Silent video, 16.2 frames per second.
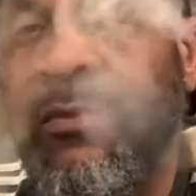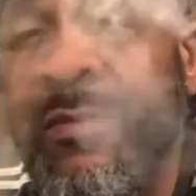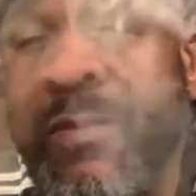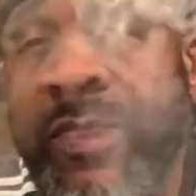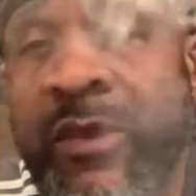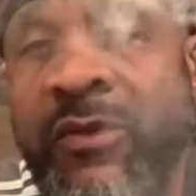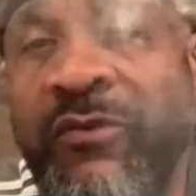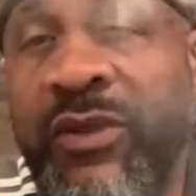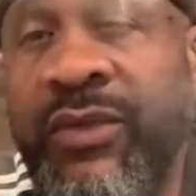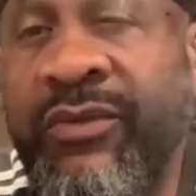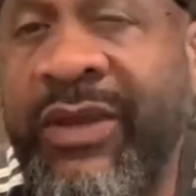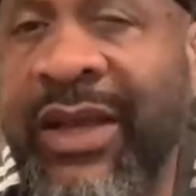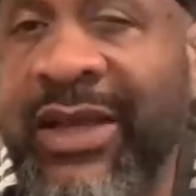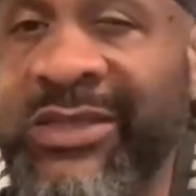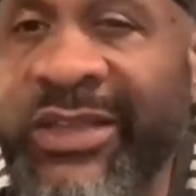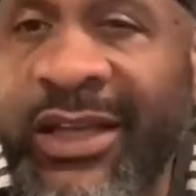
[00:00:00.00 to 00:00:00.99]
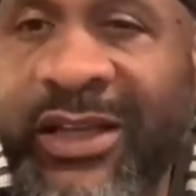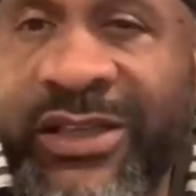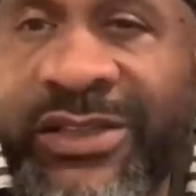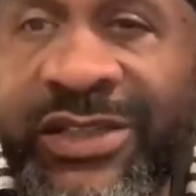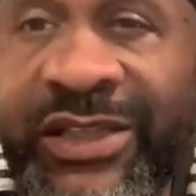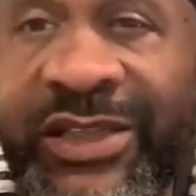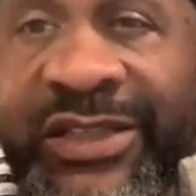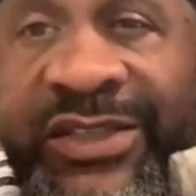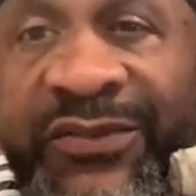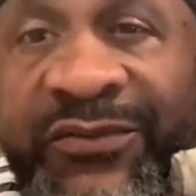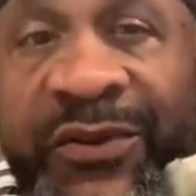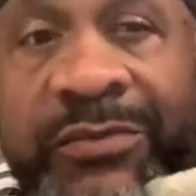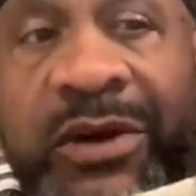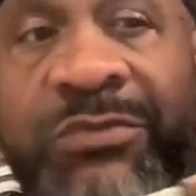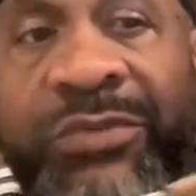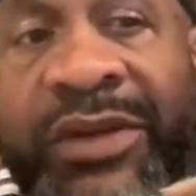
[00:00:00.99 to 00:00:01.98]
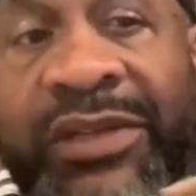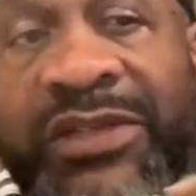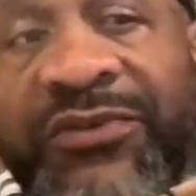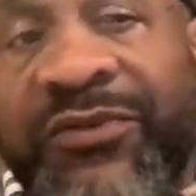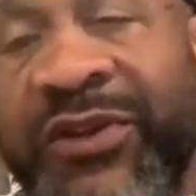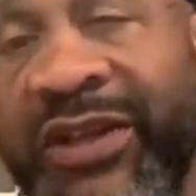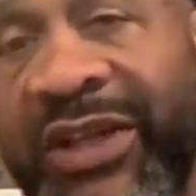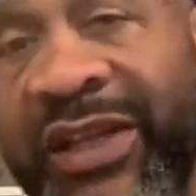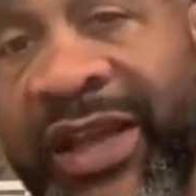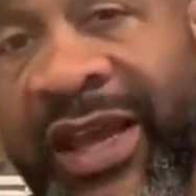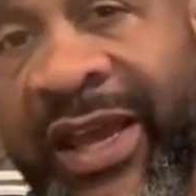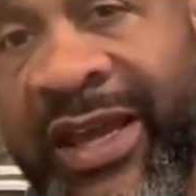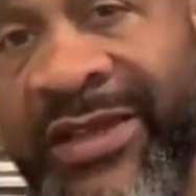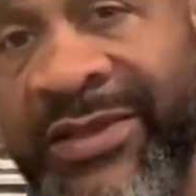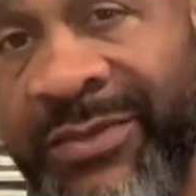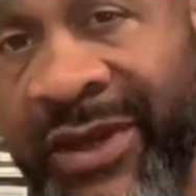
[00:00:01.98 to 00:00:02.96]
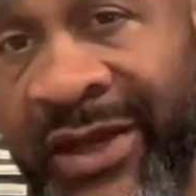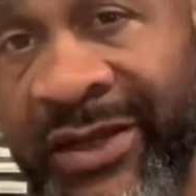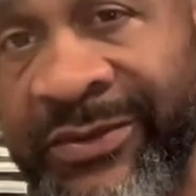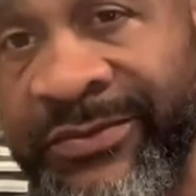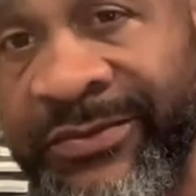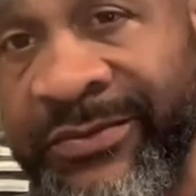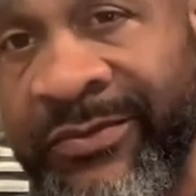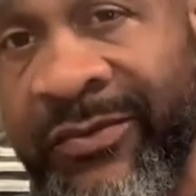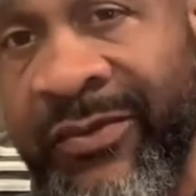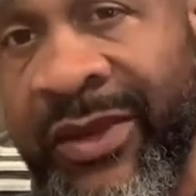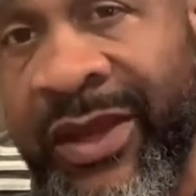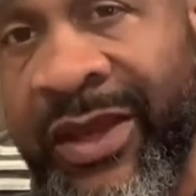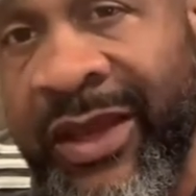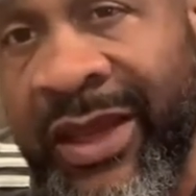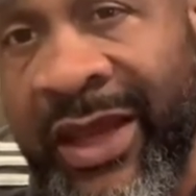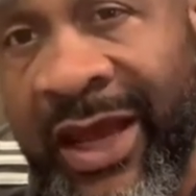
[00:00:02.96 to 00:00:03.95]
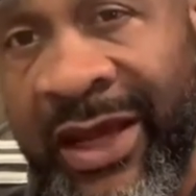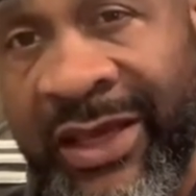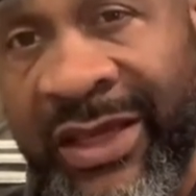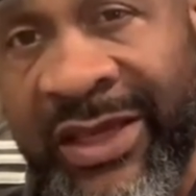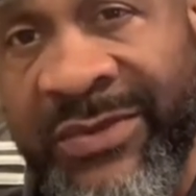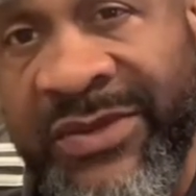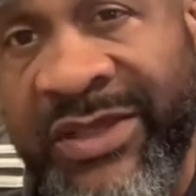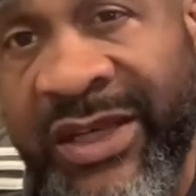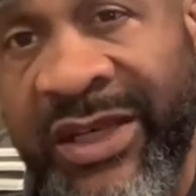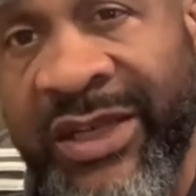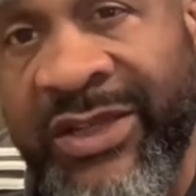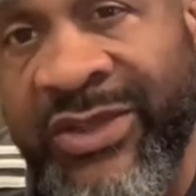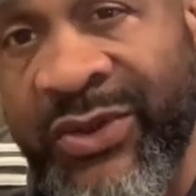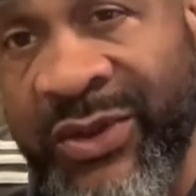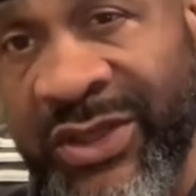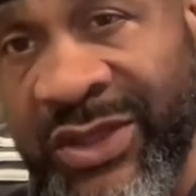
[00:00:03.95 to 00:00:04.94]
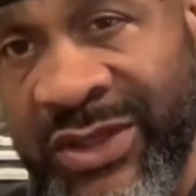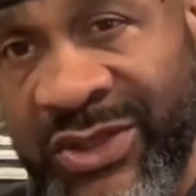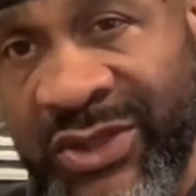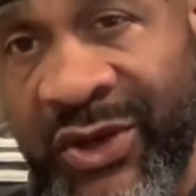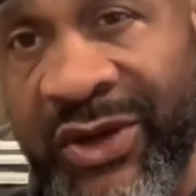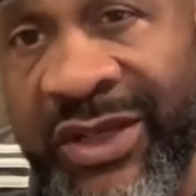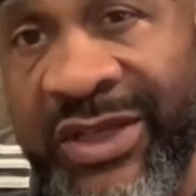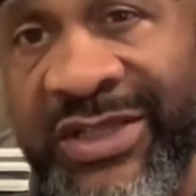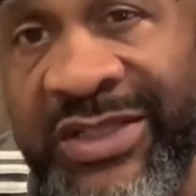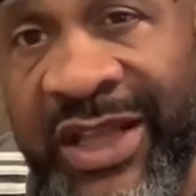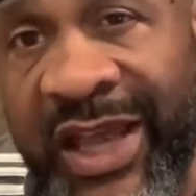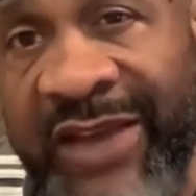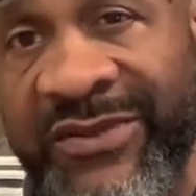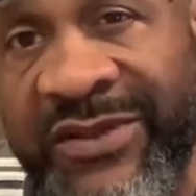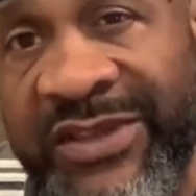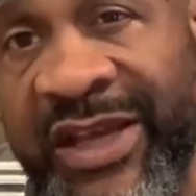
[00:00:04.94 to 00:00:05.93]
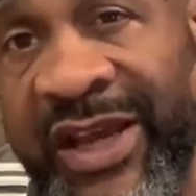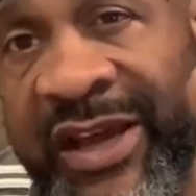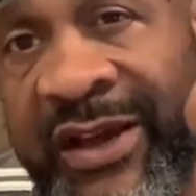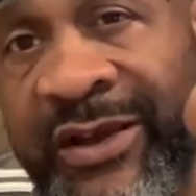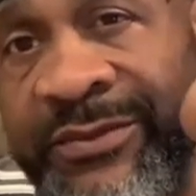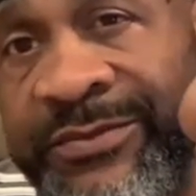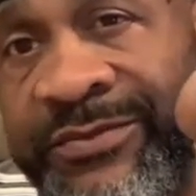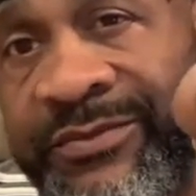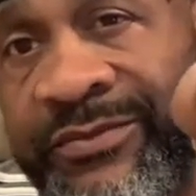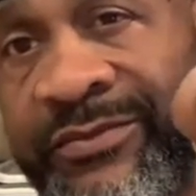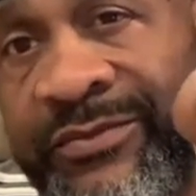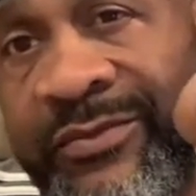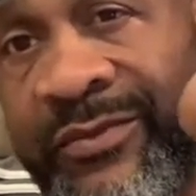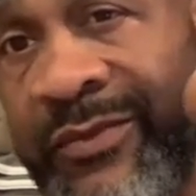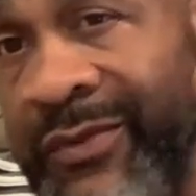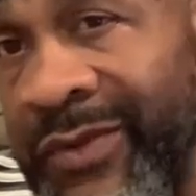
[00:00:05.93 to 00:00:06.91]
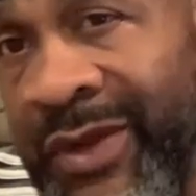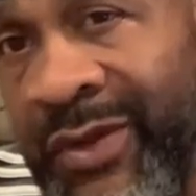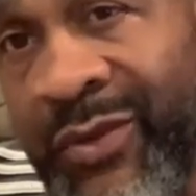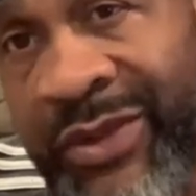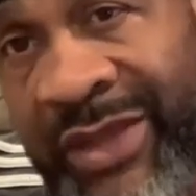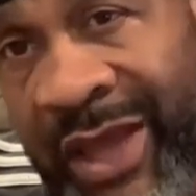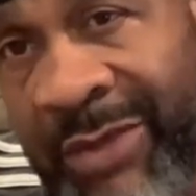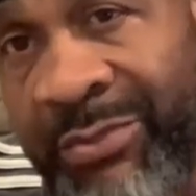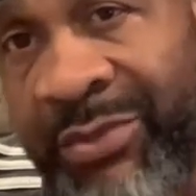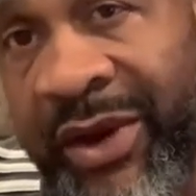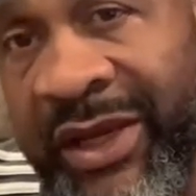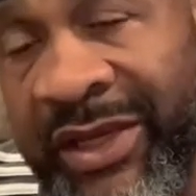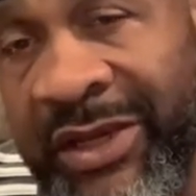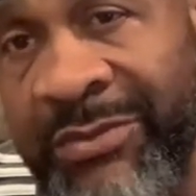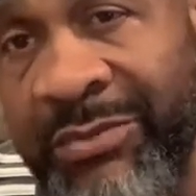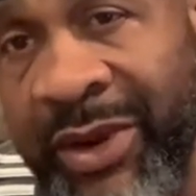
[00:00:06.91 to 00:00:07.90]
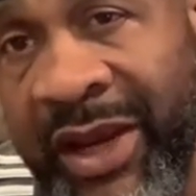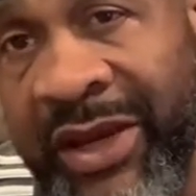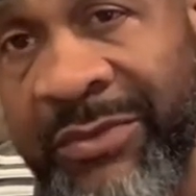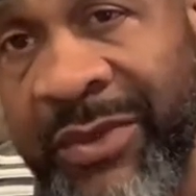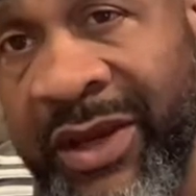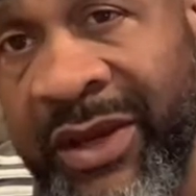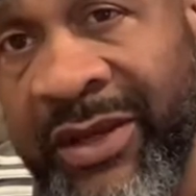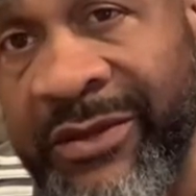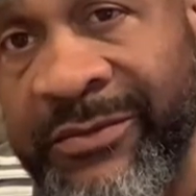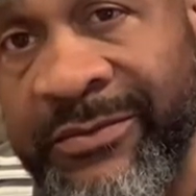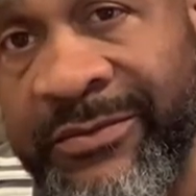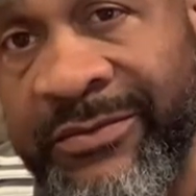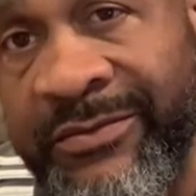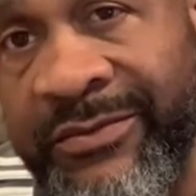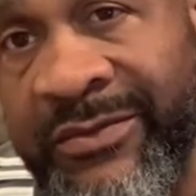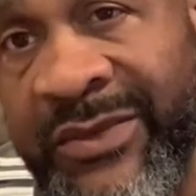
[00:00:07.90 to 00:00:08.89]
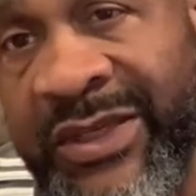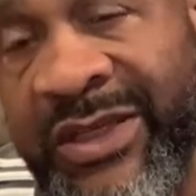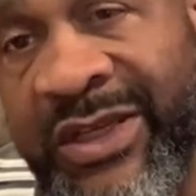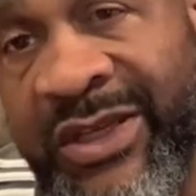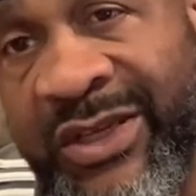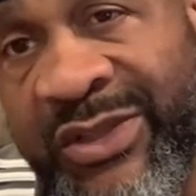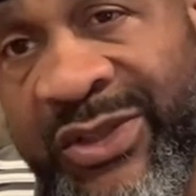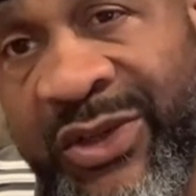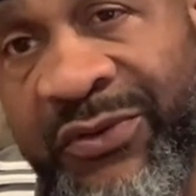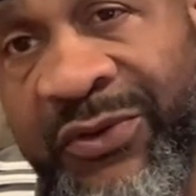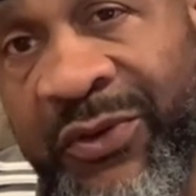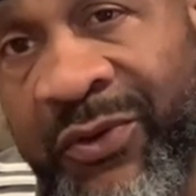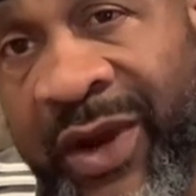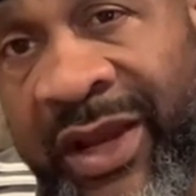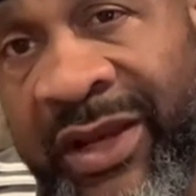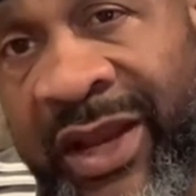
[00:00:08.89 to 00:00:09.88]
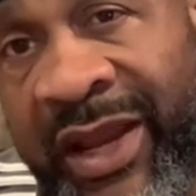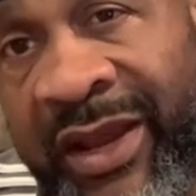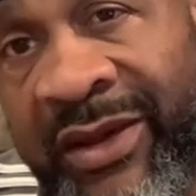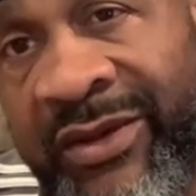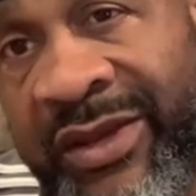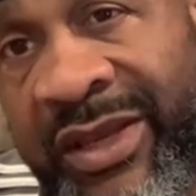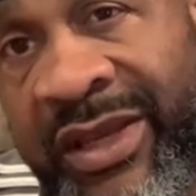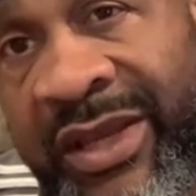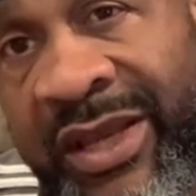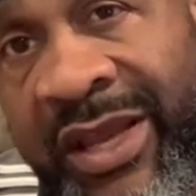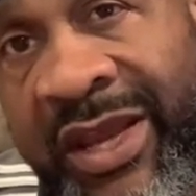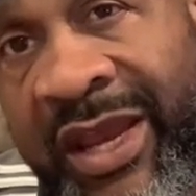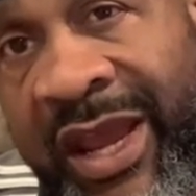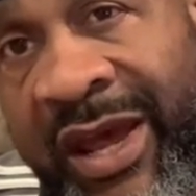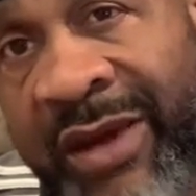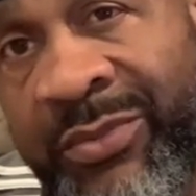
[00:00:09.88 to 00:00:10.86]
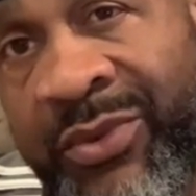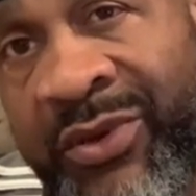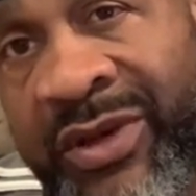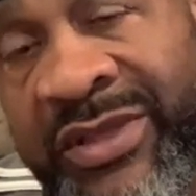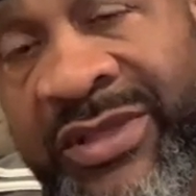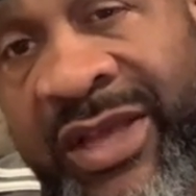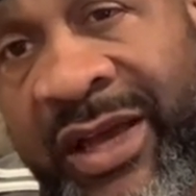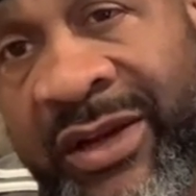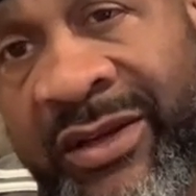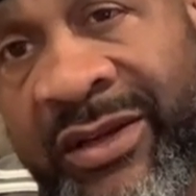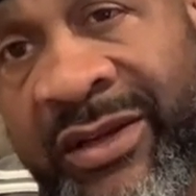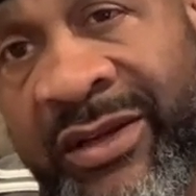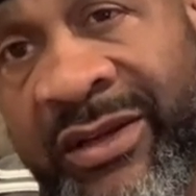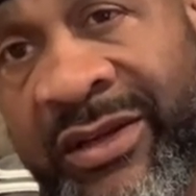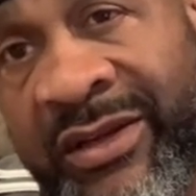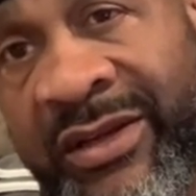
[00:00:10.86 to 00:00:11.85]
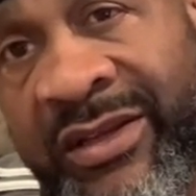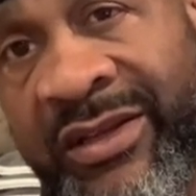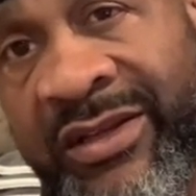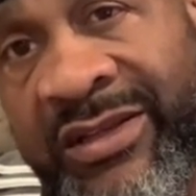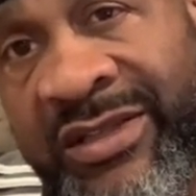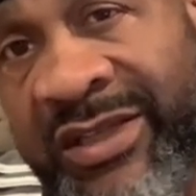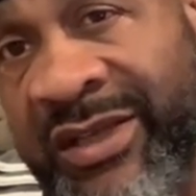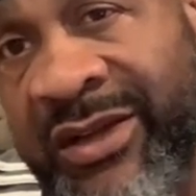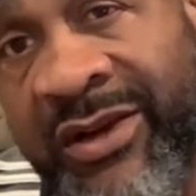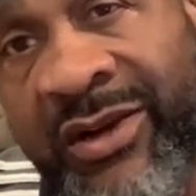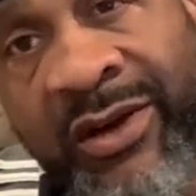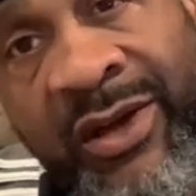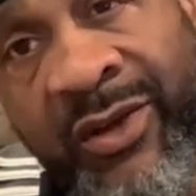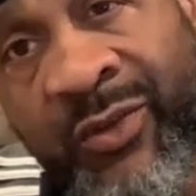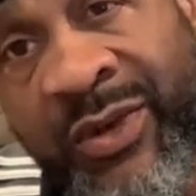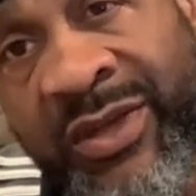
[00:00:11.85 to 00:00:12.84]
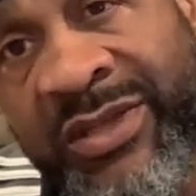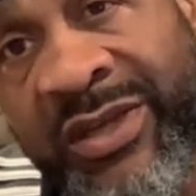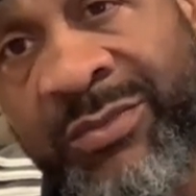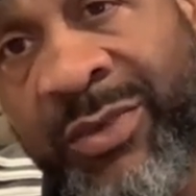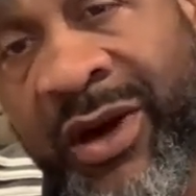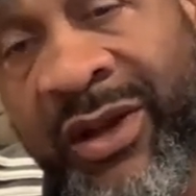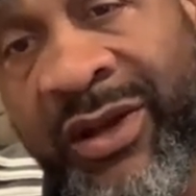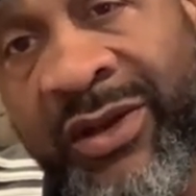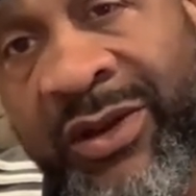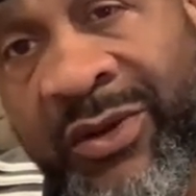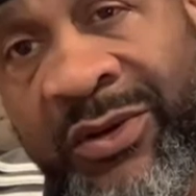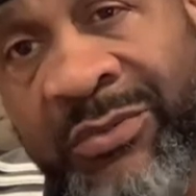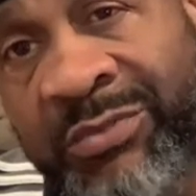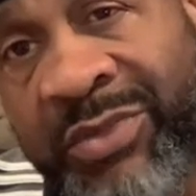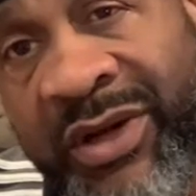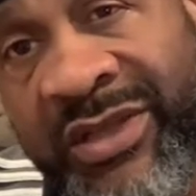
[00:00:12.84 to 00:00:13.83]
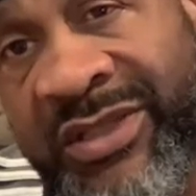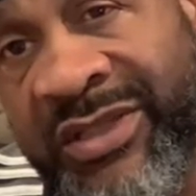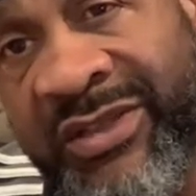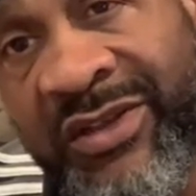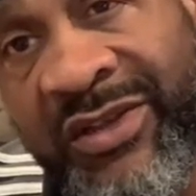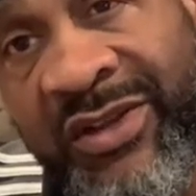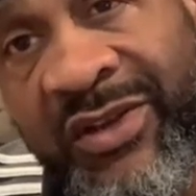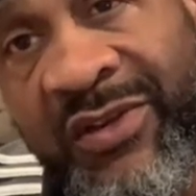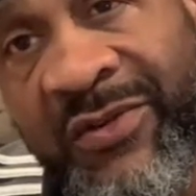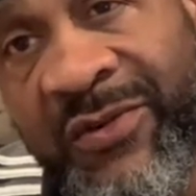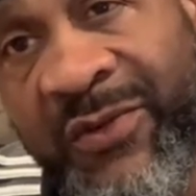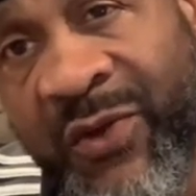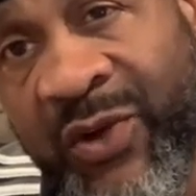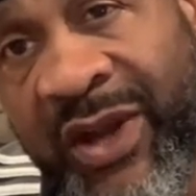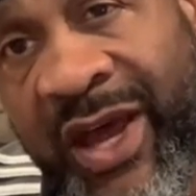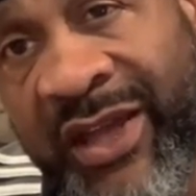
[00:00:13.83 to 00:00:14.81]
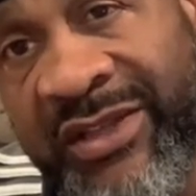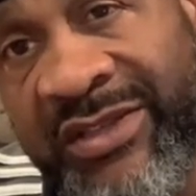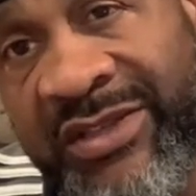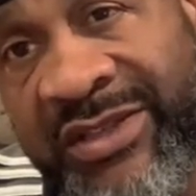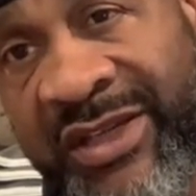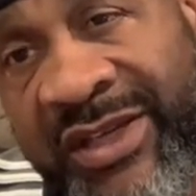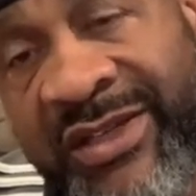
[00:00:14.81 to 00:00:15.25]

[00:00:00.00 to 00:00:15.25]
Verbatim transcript: Very nice. Like I say, this is for my budget-friendly guys, man. I keep saying that you can enjoy this lifestyle without breaking the bank, man. So for right now, Kowboy is out here cigar and whiskey balling on the budget. $4 stick,